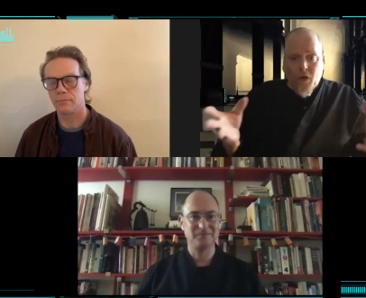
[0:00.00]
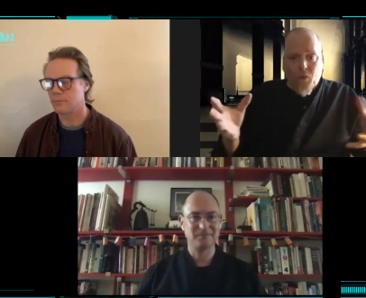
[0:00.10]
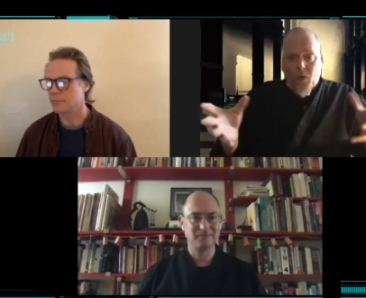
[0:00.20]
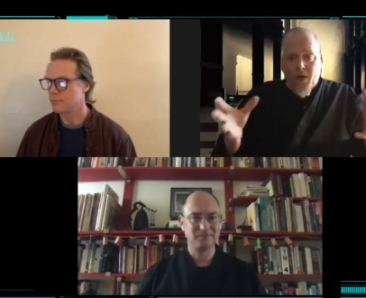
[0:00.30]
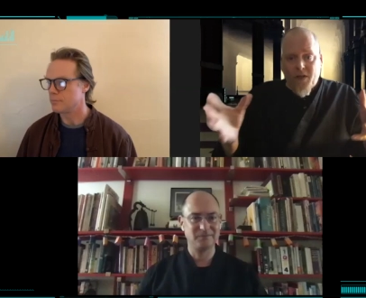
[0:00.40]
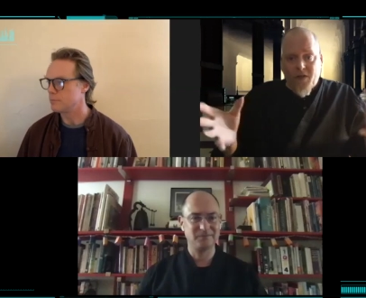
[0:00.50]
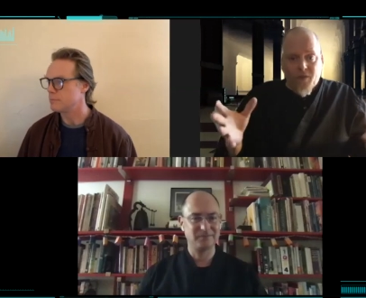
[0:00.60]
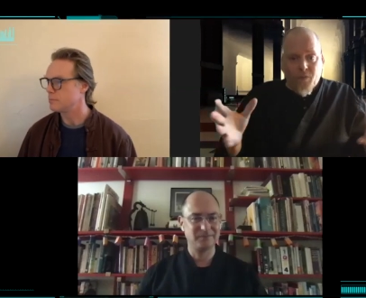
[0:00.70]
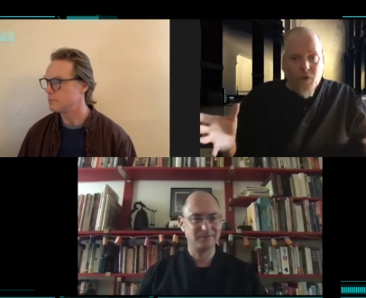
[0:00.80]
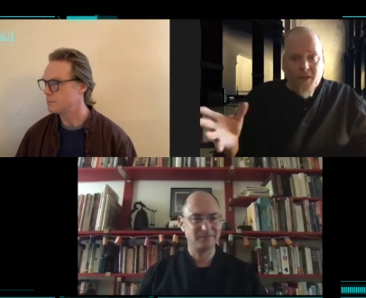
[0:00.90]
Speaker 1: What is
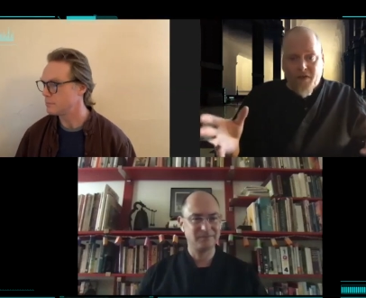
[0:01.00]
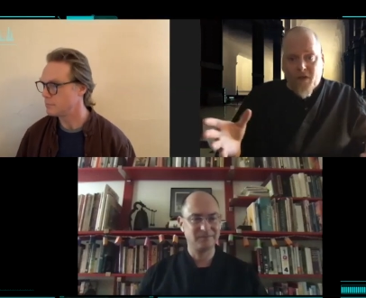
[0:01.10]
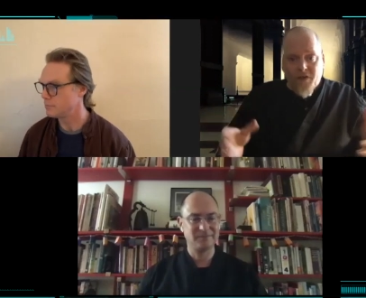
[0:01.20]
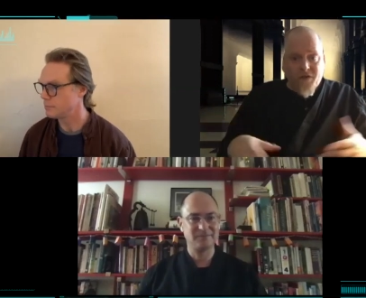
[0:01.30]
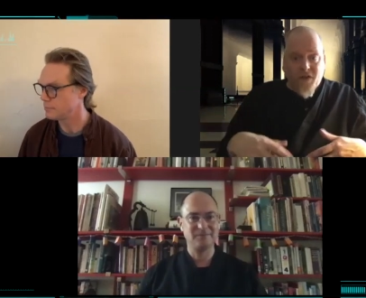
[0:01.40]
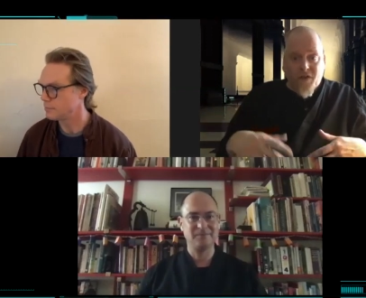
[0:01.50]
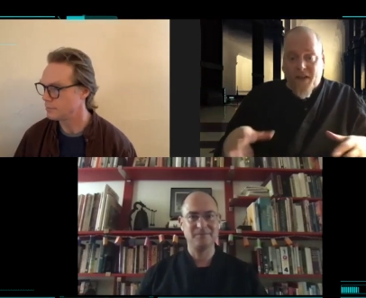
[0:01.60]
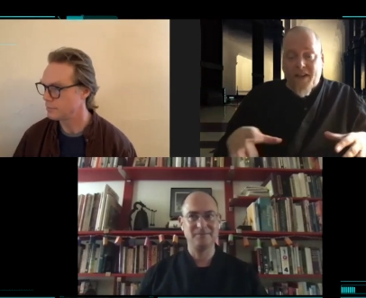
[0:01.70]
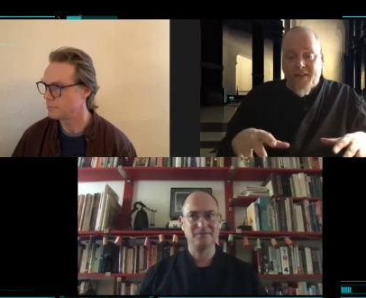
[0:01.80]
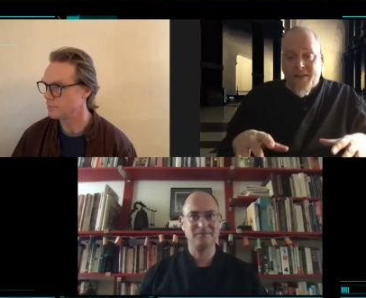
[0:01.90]
what is all this stuff?
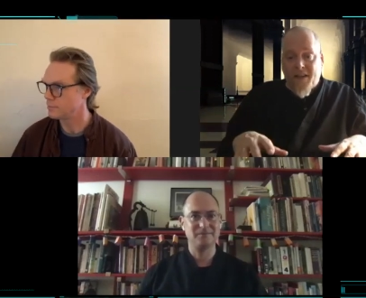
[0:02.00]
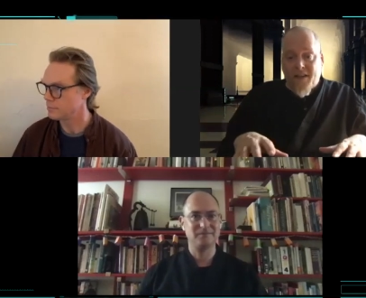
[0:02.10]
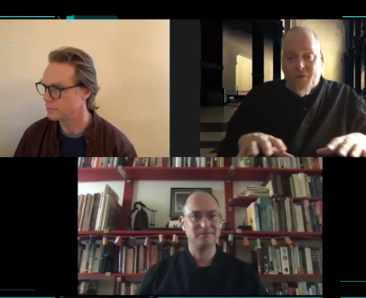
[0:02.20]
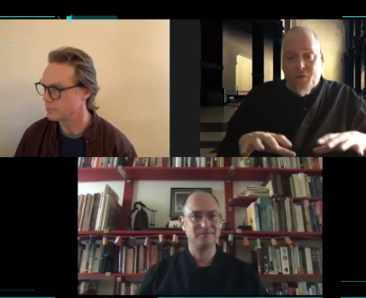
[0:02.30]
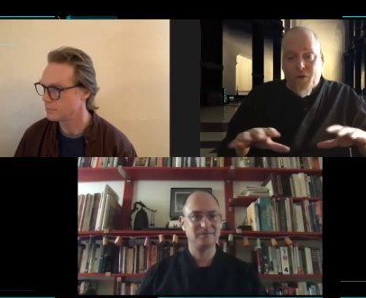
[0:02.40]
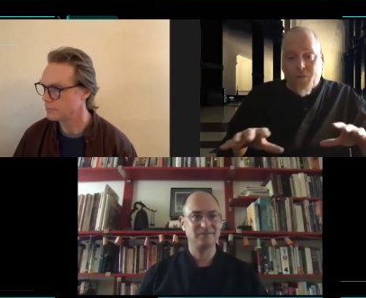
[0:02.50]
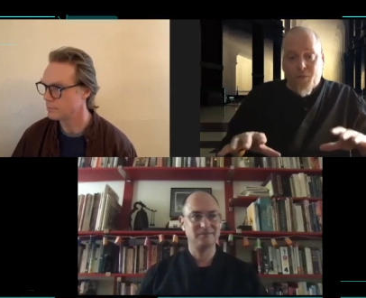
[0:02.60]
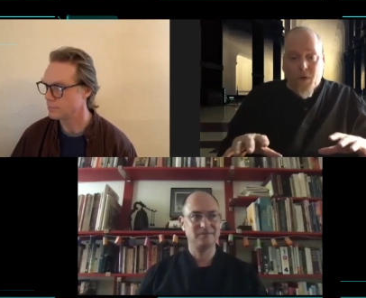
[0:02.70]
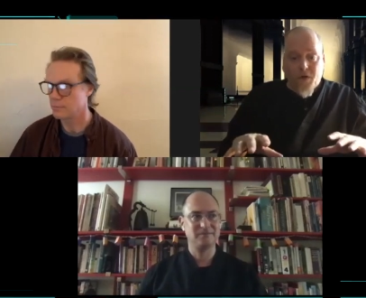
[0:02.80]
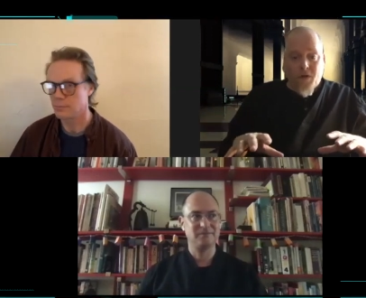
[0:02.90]
And it's and with
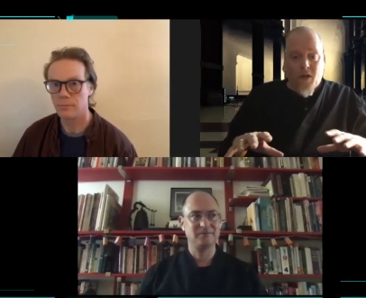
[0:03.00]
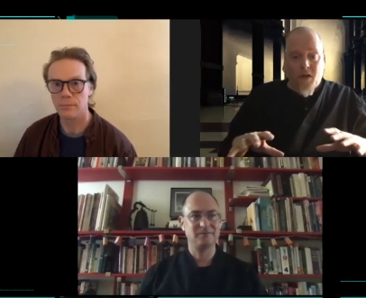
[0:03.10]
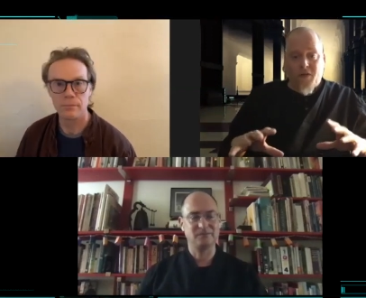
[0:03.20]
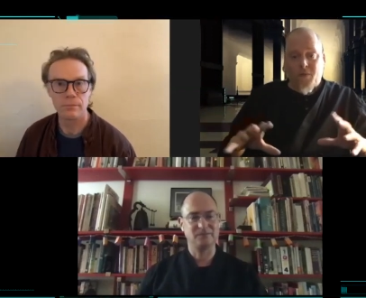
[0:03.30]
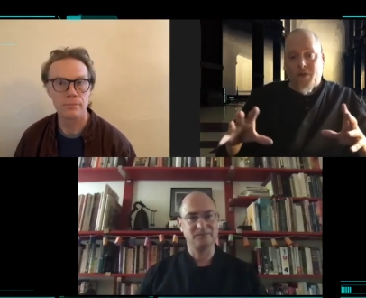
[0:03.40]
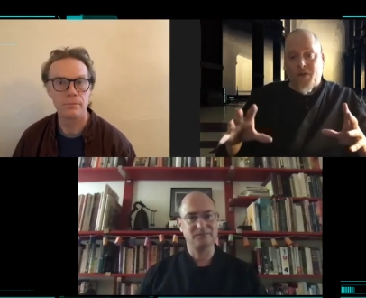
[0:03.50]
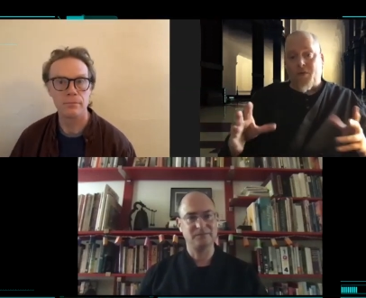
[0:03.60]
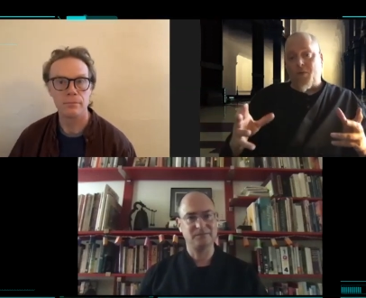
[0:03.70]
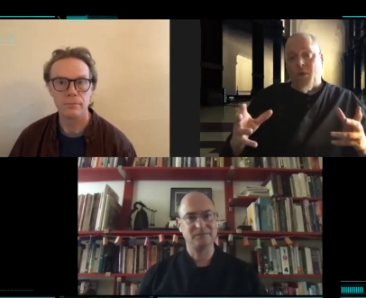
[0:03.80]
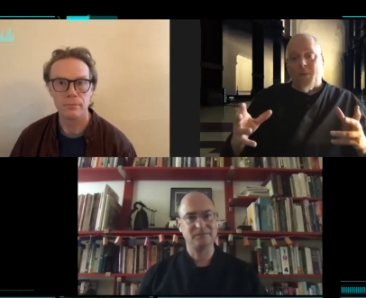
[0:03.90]
martial arts, especially
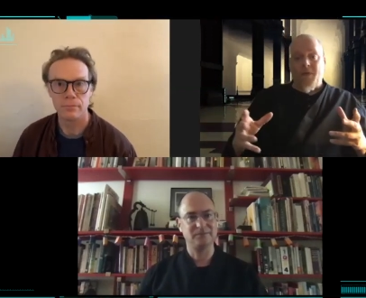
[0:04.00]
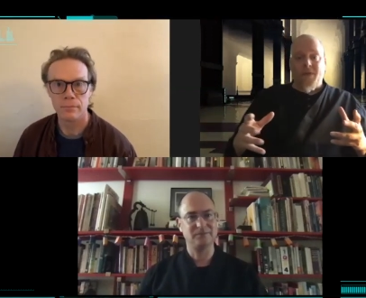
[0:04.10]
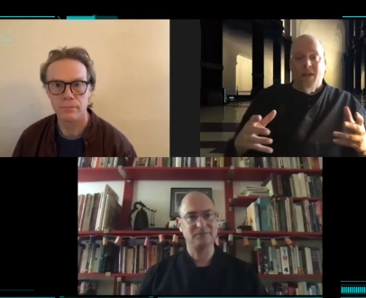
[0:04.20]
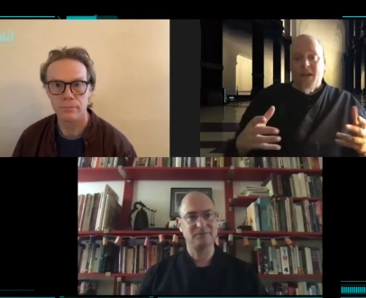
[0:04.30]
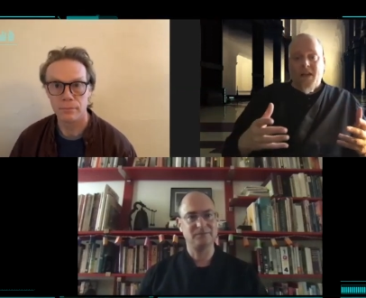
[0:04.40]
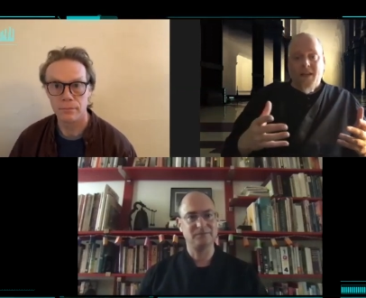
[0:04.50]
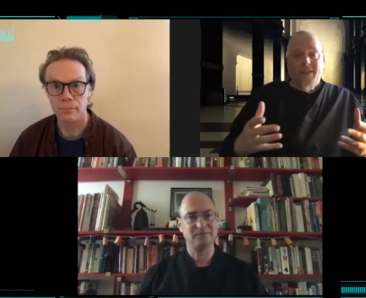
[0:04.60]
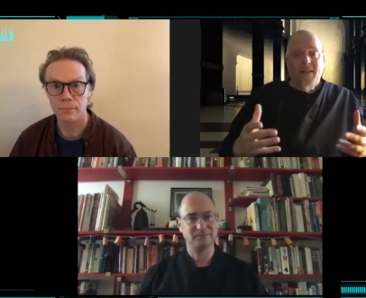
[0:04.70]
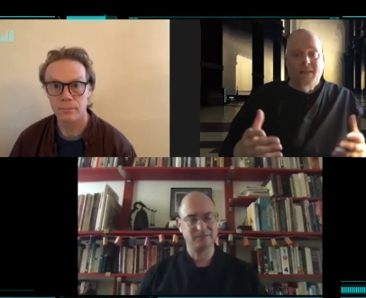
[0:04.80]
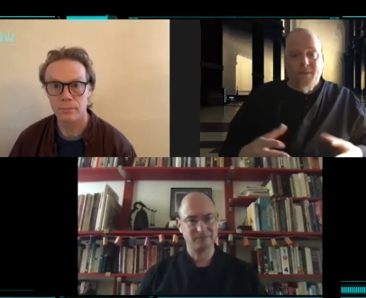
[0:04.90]
with weapons, it's
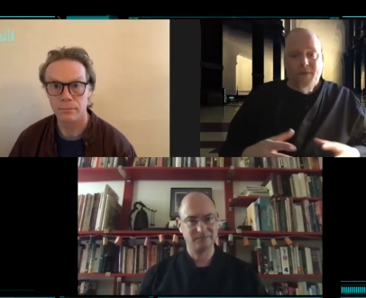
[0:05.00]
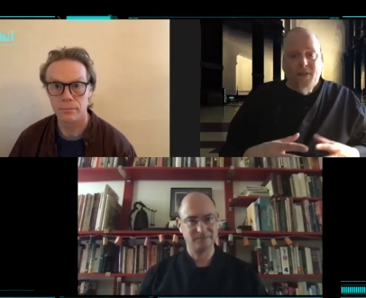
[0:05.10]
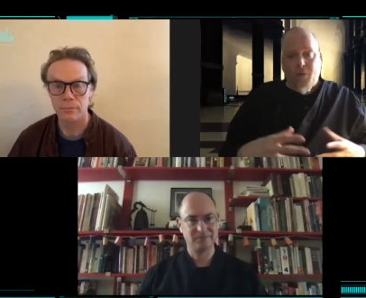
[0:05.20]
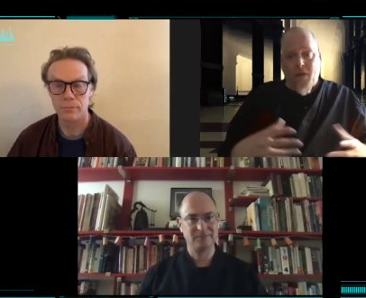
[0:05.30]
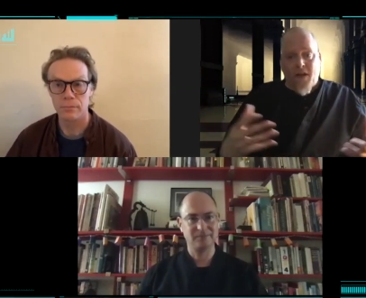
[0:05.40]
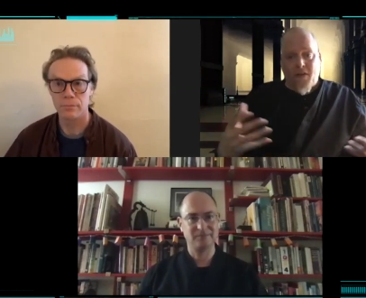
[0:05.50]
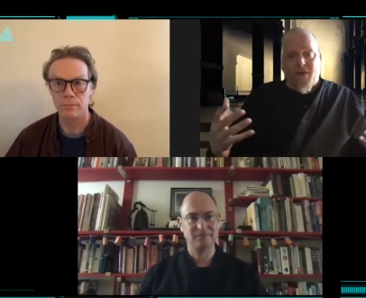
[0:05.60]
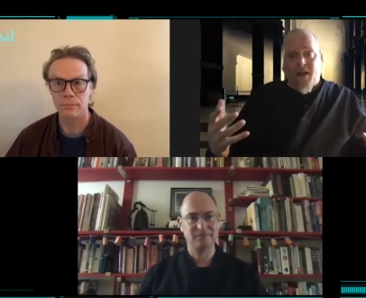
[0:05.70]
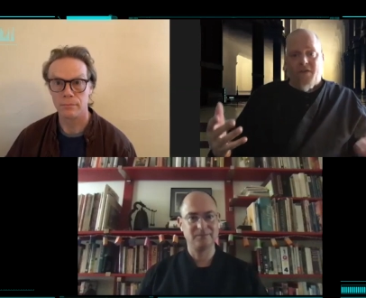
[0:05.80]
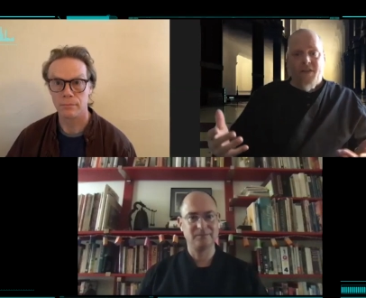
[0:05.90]
not something that we have
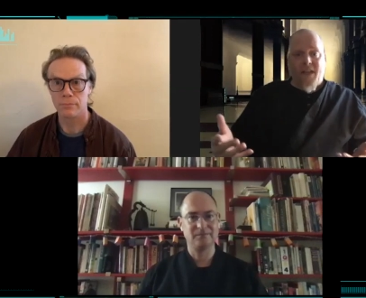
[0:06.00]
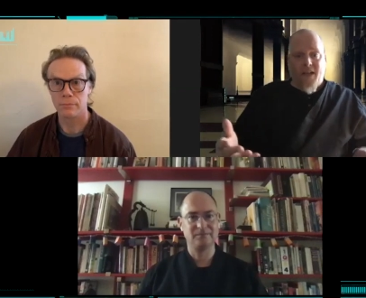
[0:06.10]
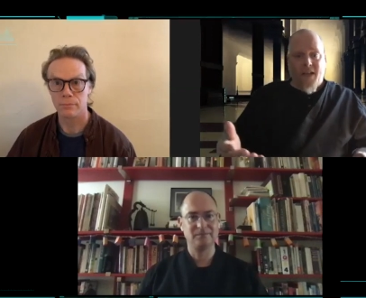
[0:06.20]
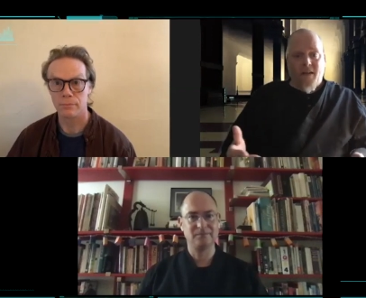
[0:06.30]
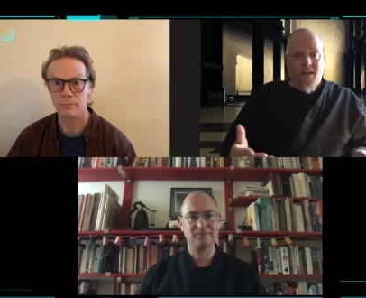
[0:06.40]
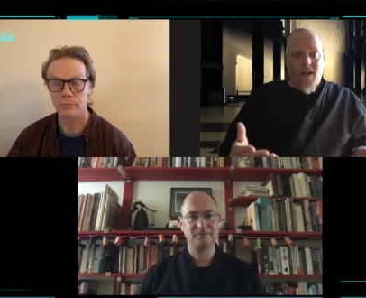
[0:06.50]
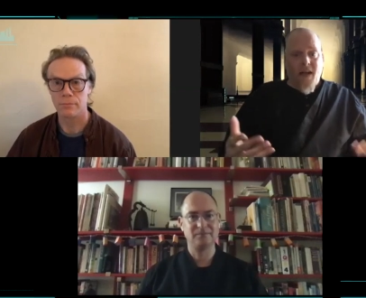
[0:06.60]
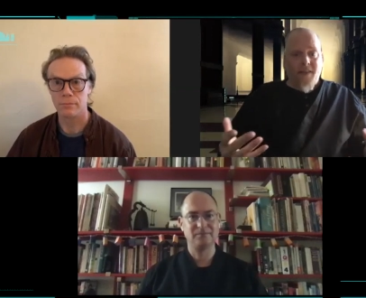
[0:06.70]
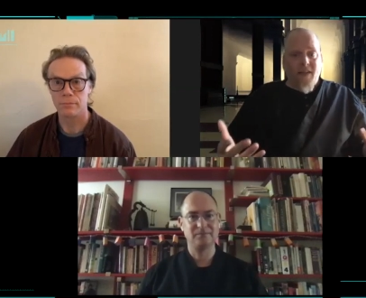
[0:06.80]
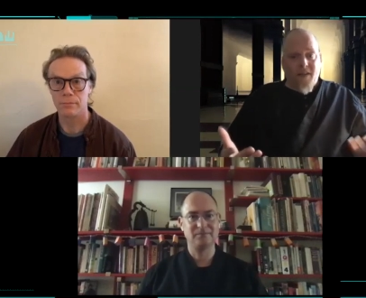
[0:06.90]
everyday
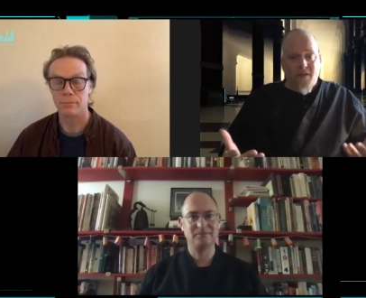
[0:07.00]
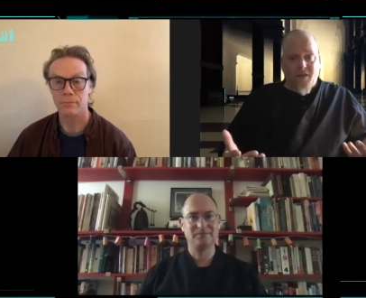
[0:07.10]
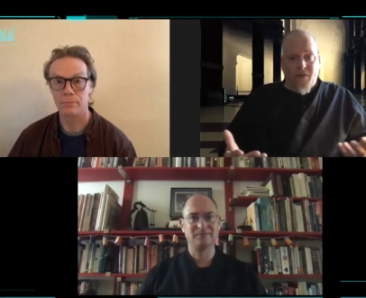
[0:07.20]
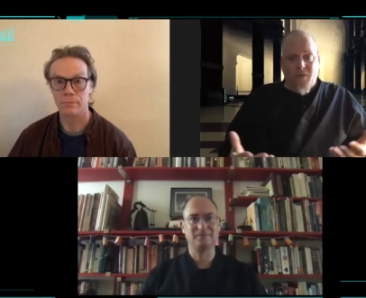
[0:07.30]
access to.